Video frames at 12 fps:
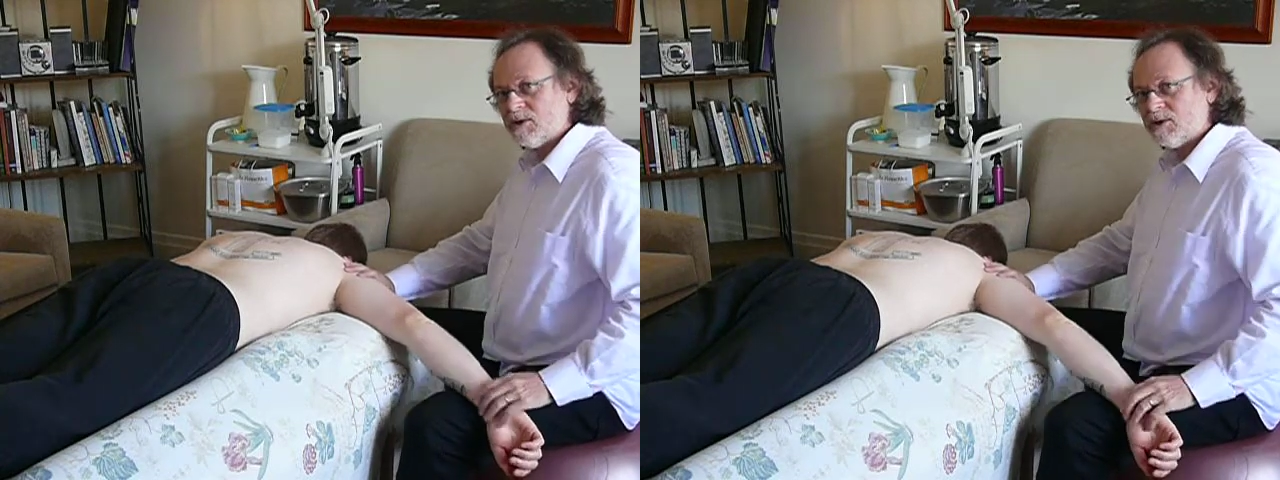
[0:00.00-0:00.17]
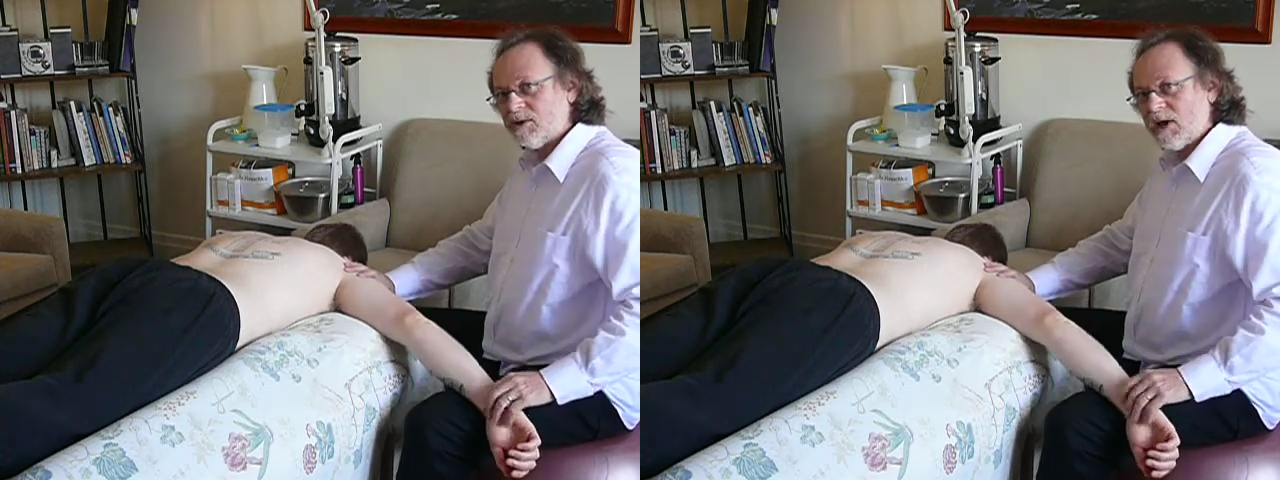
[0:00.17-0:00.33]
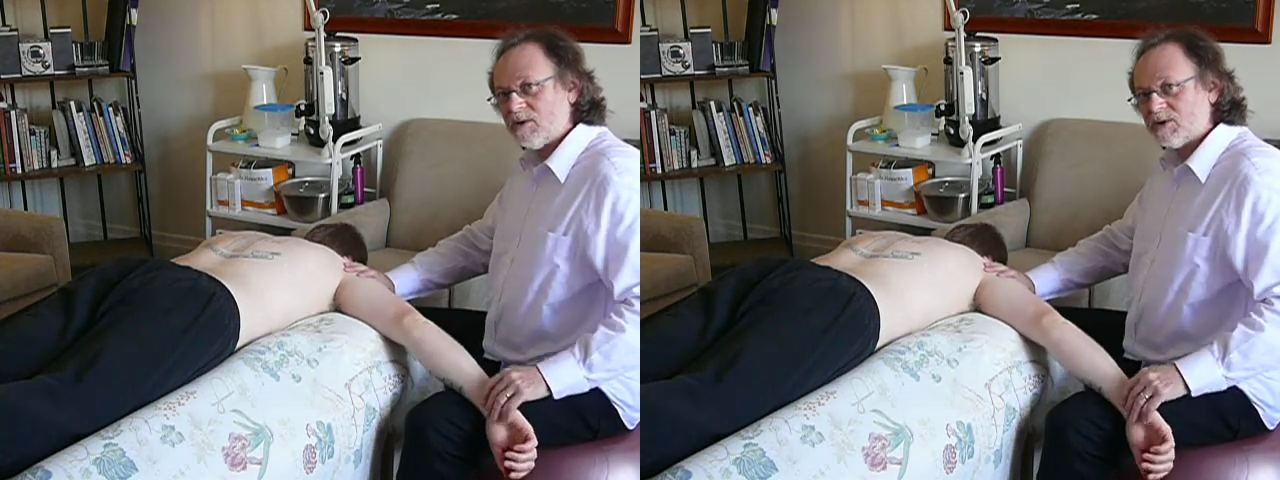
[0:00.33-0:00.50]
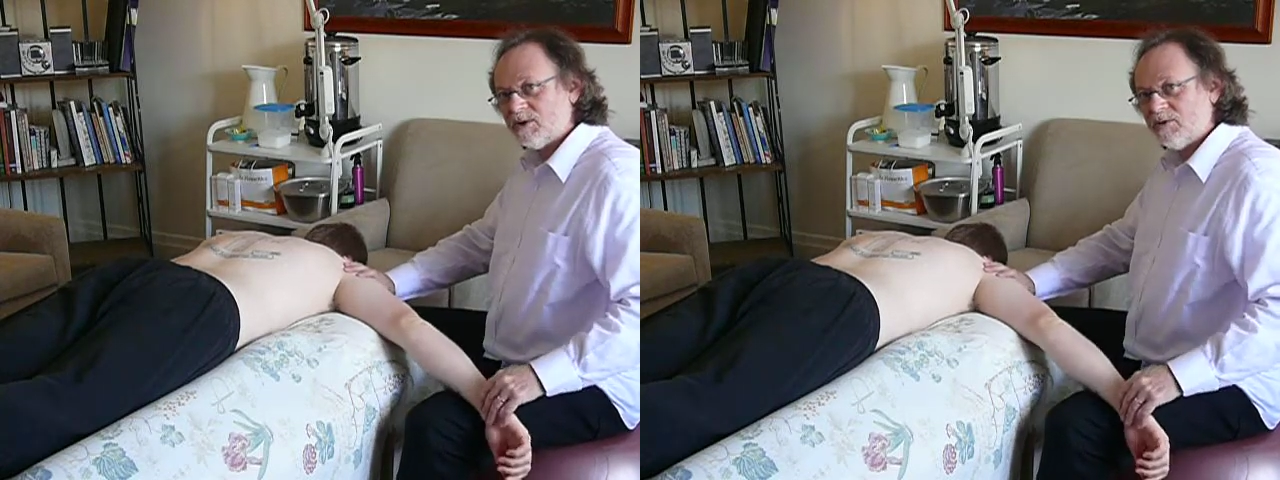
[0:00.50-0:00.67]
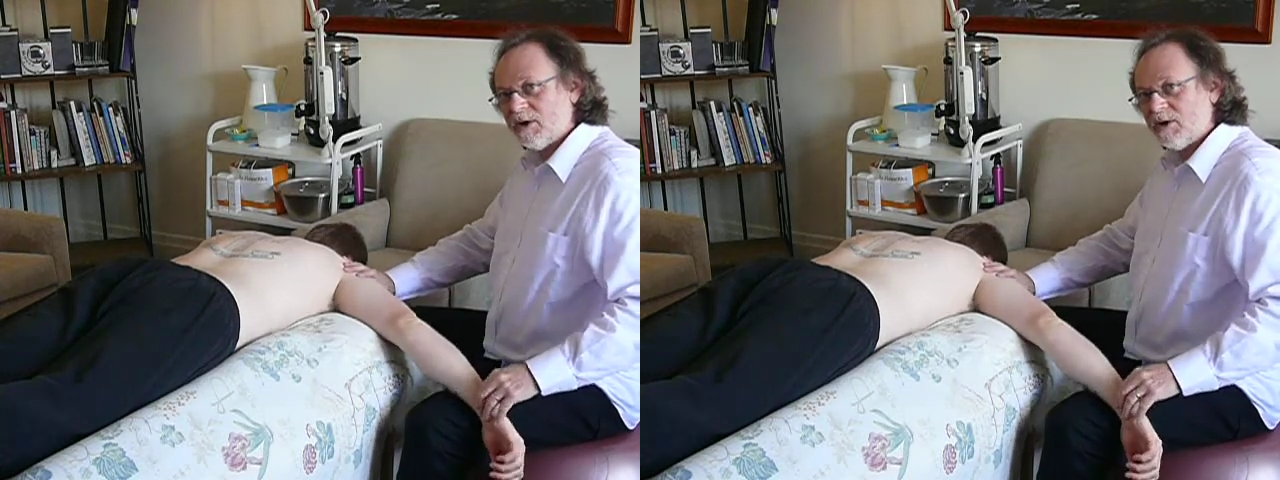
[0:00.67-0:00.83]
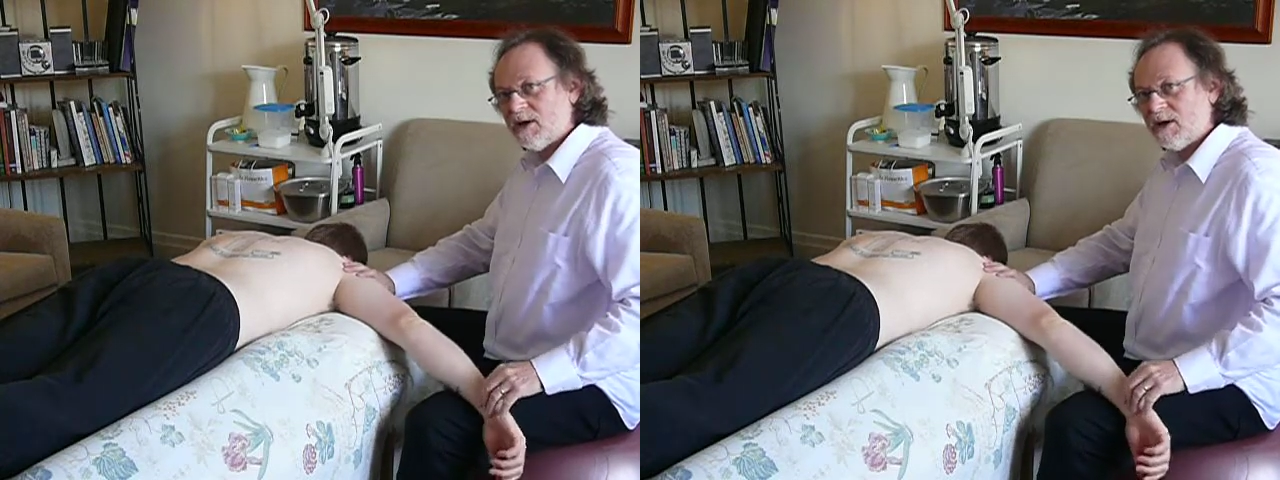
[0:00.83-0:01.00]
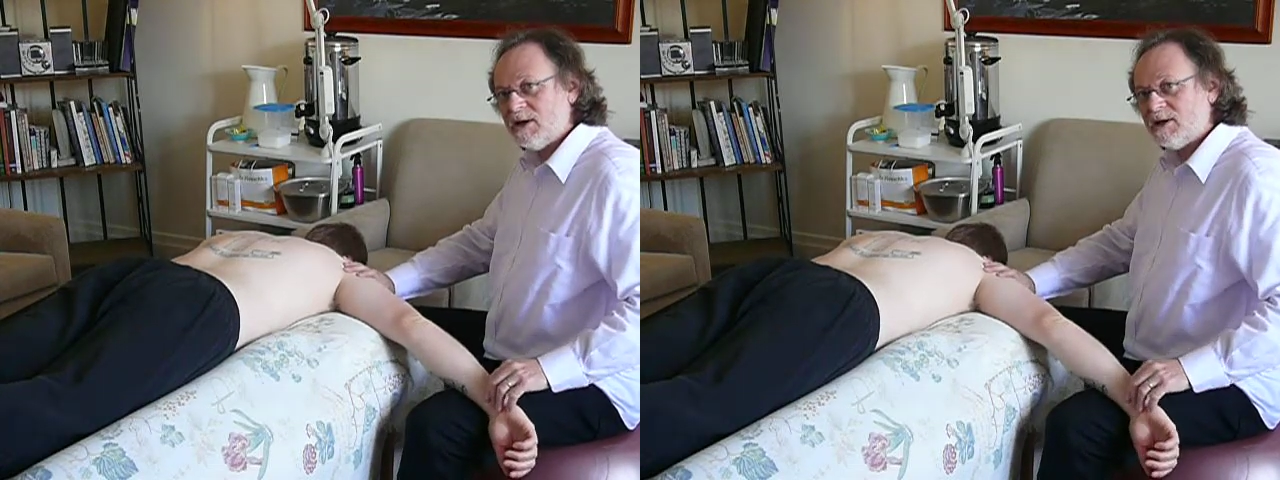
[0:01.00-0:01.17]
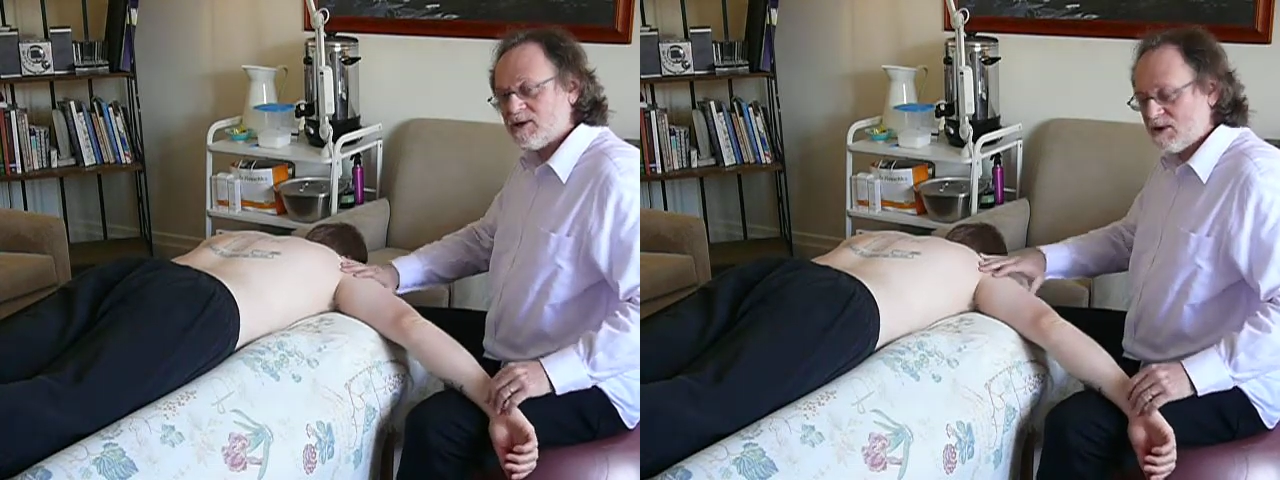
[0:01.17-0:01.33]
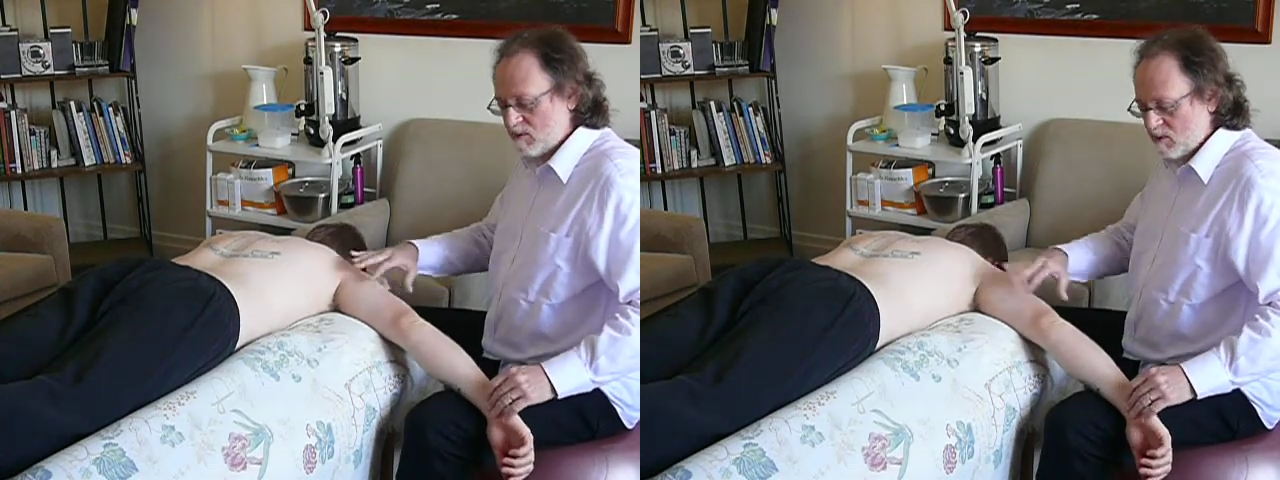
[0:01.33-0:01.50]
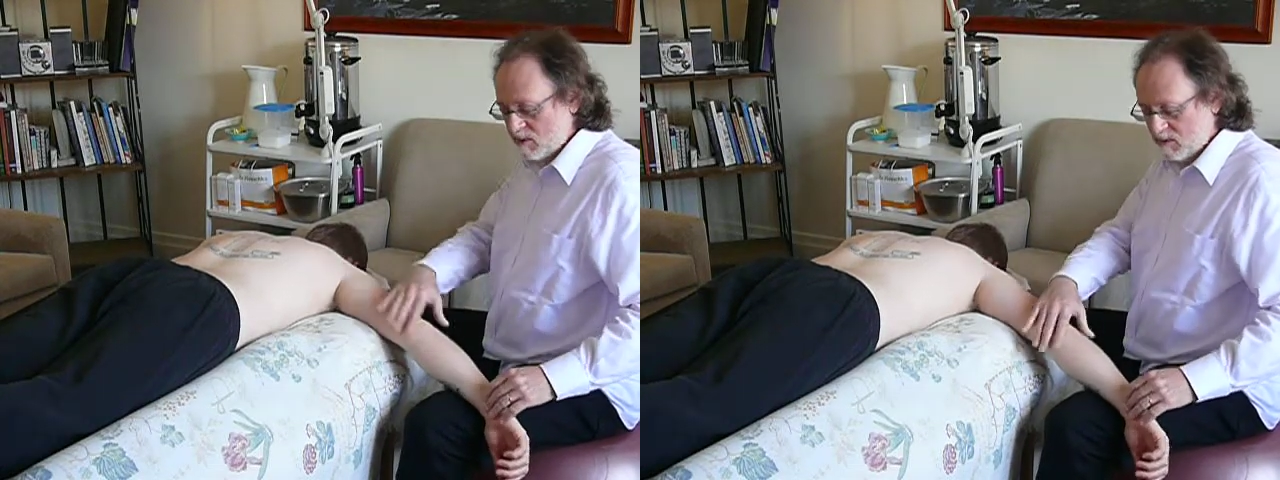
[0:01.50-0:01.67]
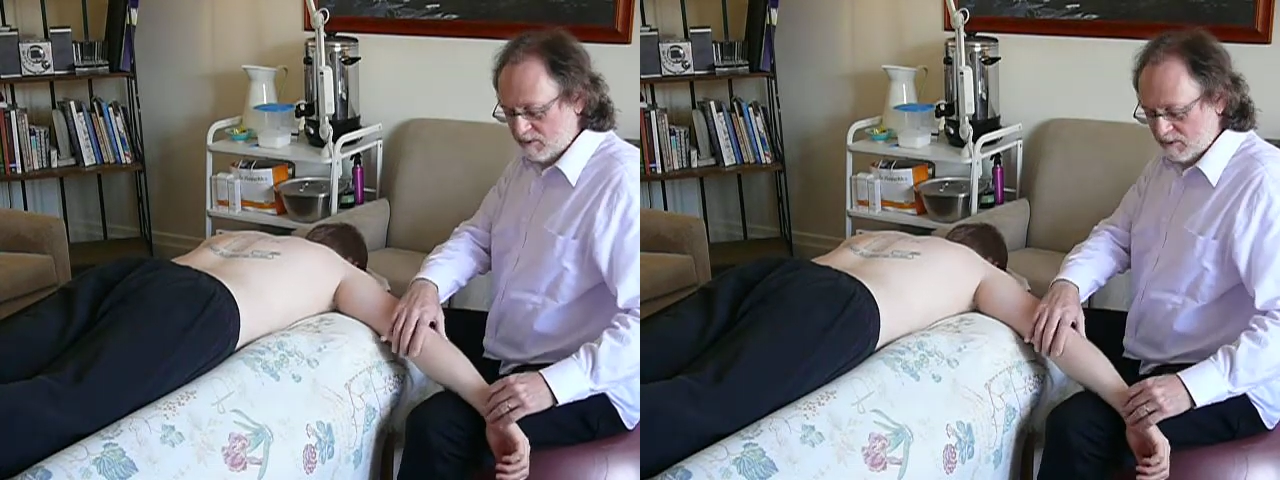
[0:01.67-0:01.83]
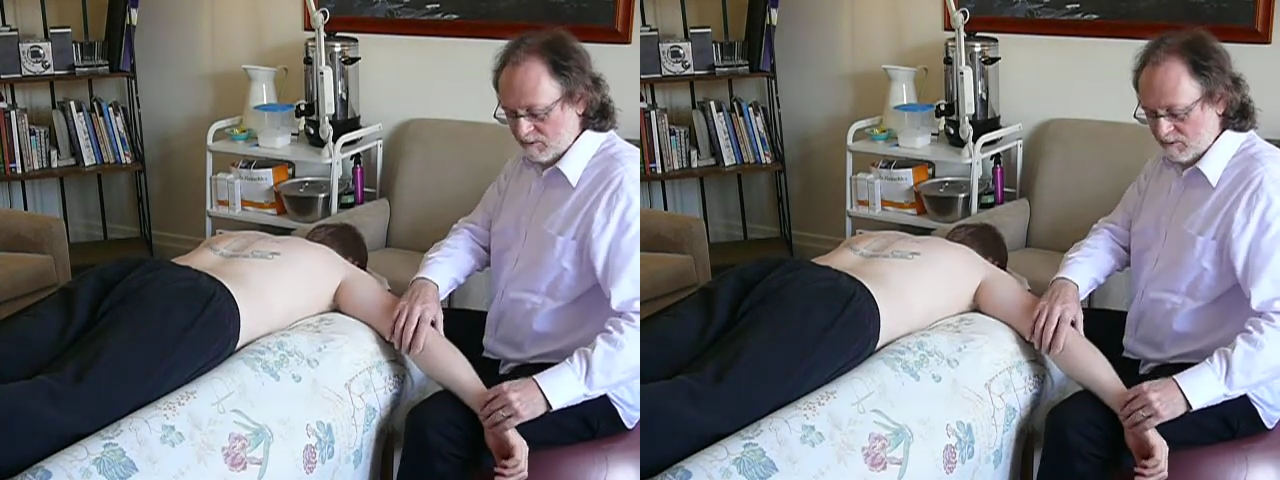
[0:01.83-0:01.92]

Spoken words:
So that was a very easy move.